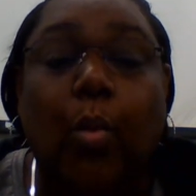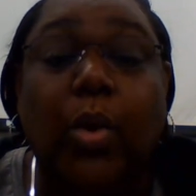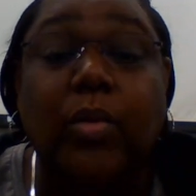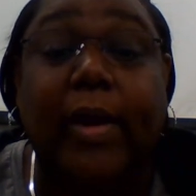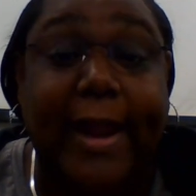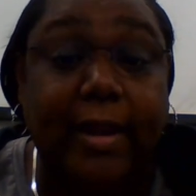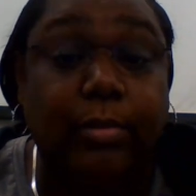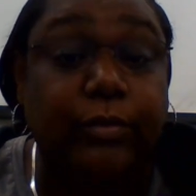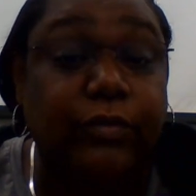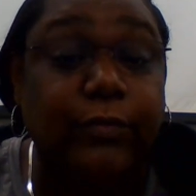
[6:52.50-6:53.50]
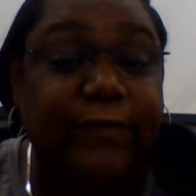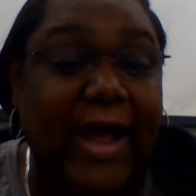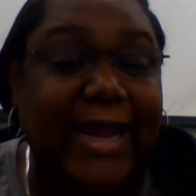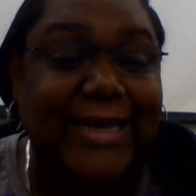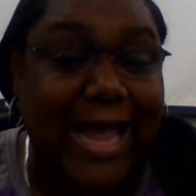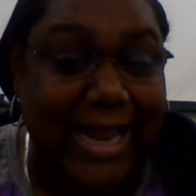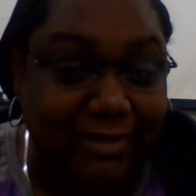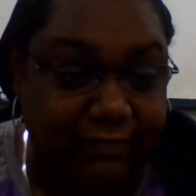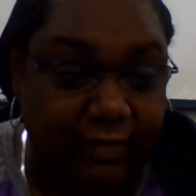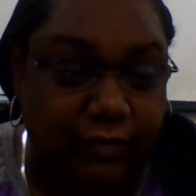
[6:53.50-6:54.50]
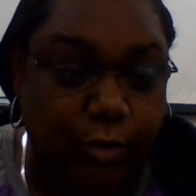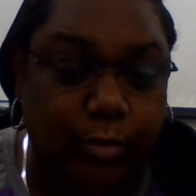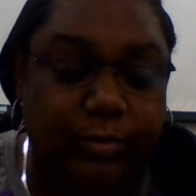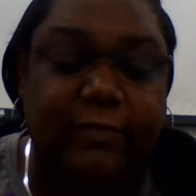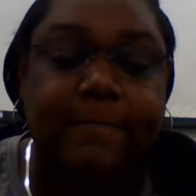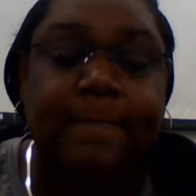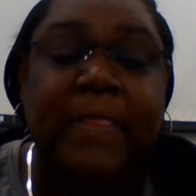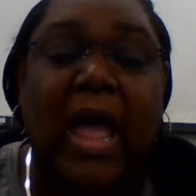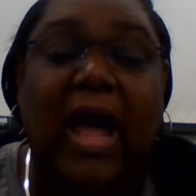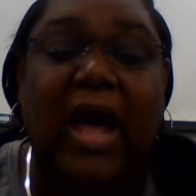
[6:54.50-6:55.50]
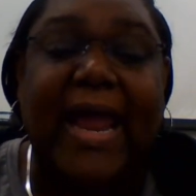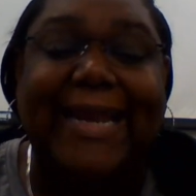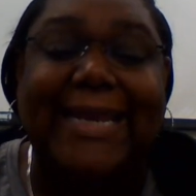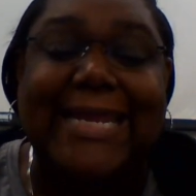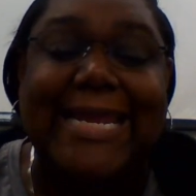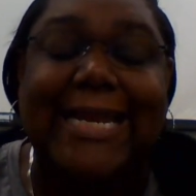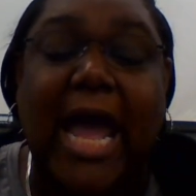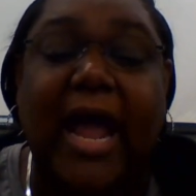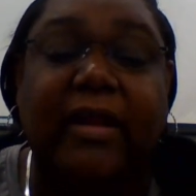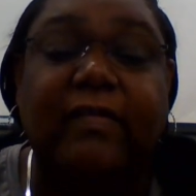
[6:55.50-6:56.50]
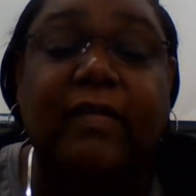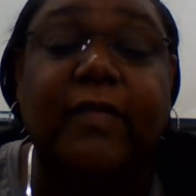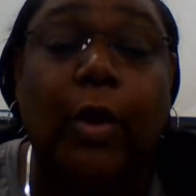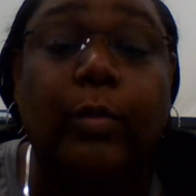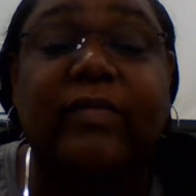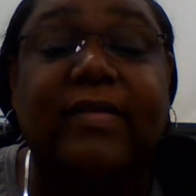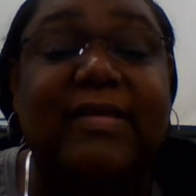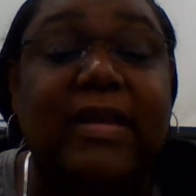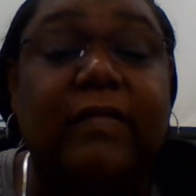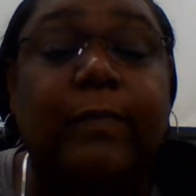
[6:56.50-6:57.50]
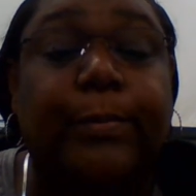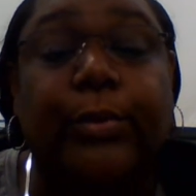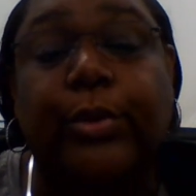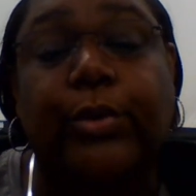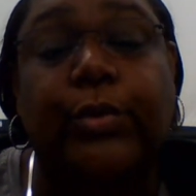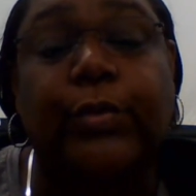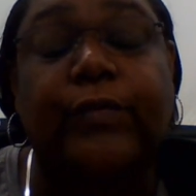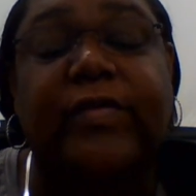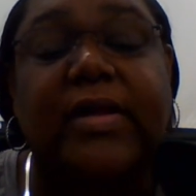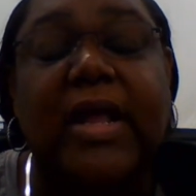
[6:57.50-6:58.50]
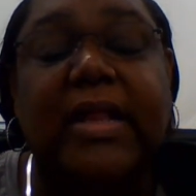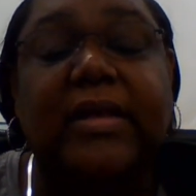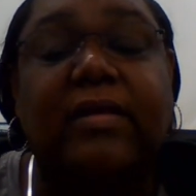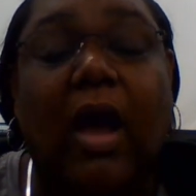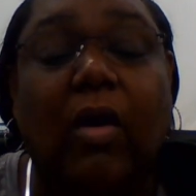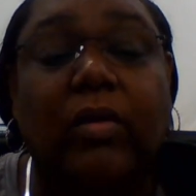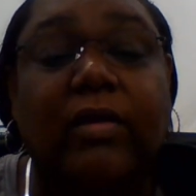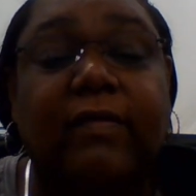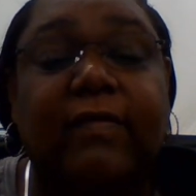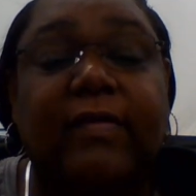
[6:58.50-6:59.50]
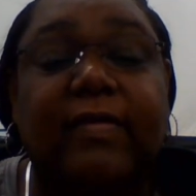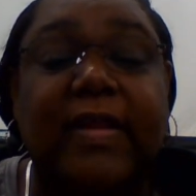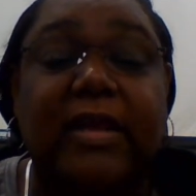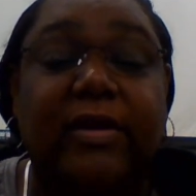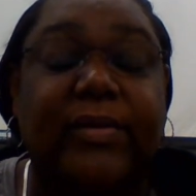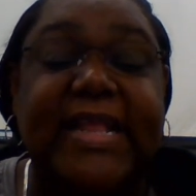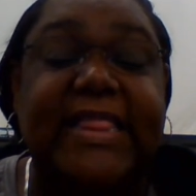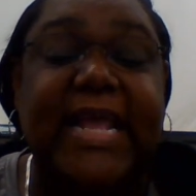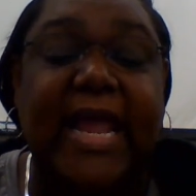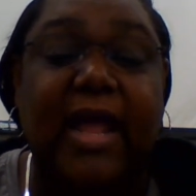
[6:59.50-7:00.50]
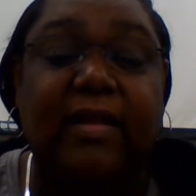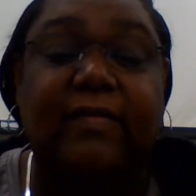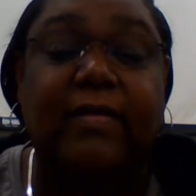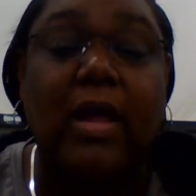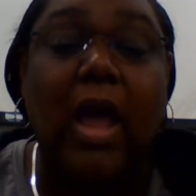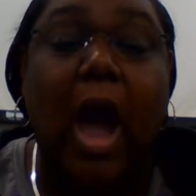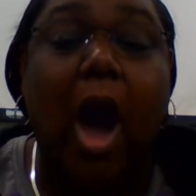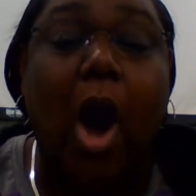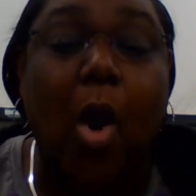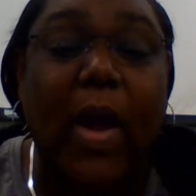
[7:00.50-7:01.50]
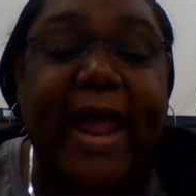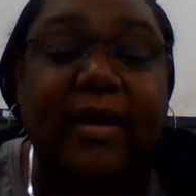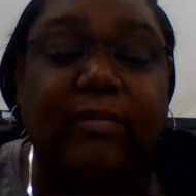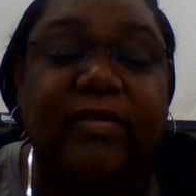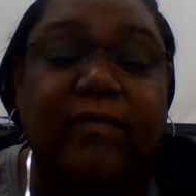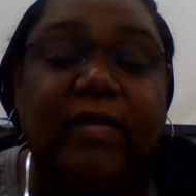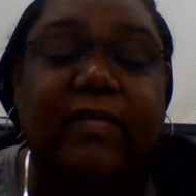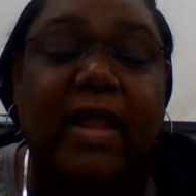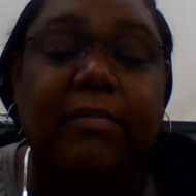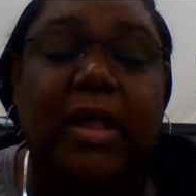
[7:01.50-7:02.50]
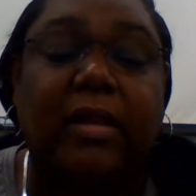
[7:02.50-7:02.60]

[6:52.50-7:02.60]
we were able to find isotopes. And again, isotopes disproved Dalton's theory that all atoms of the same